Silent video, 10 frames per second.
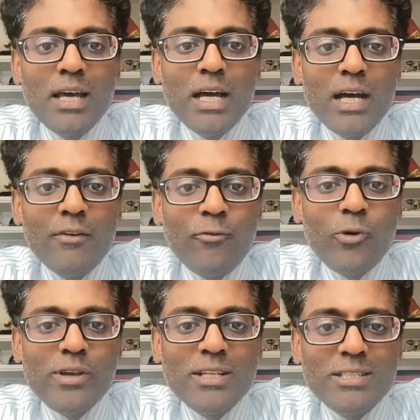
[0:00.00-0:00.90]
uh,
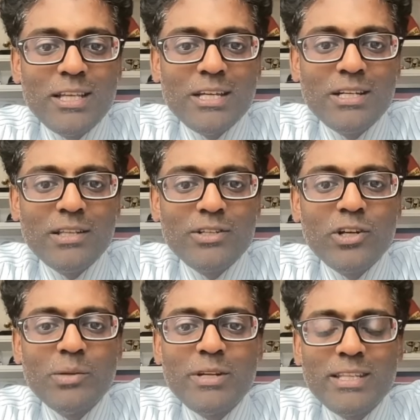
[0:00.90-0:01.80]
four unit selection at the
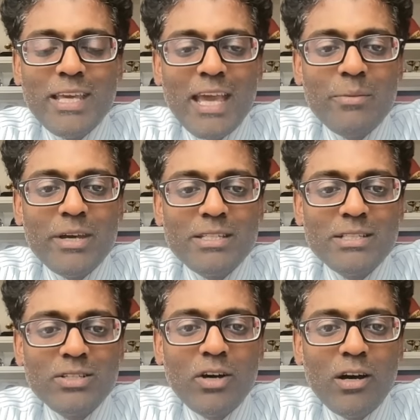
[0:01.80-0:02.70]
tournament at the Amex
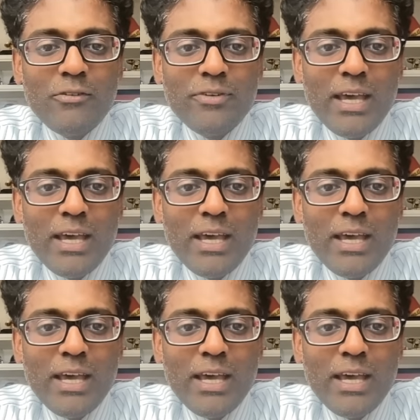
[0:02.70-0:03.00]
in golf,